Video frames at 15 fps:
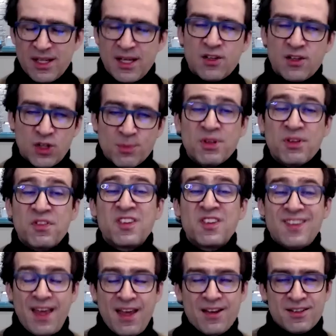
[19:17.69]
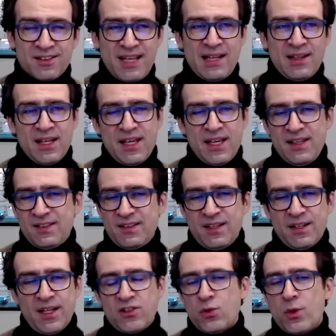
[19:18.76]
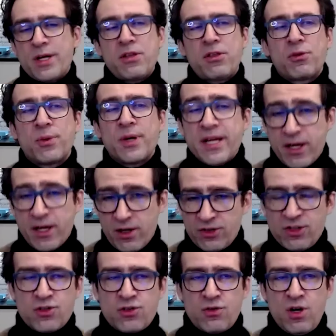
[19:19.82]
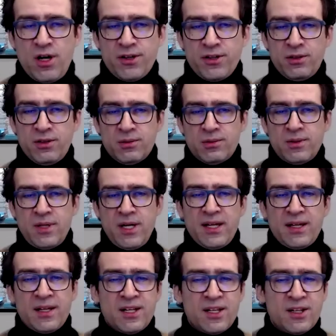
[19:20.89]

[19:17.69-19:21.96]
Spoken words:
in terms of sales, at least in like 23 years in Toronto, right?